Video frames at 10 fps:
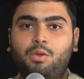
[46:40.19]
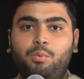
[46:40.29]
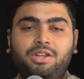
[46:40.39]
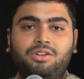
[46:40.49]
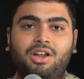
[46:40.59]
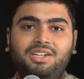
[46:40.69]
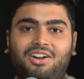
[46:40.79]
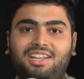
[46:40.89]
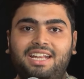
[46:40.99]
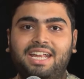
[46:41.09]
We do not
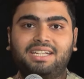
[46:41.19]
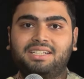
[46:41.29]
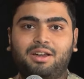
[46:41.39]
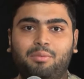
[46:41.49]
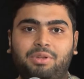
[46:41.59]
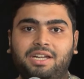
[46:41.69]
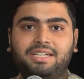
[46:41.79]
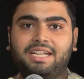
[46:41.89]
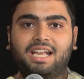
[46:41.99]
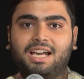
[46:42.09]
tolerate a
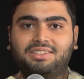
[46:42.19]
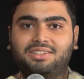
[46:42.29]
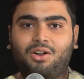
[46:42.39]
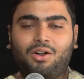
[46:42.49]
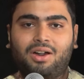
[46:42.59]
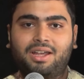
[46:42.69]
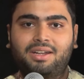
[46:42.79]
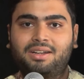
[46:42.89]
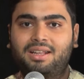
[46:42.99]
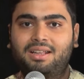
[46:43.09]
printed ikat
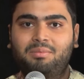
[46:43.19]
or,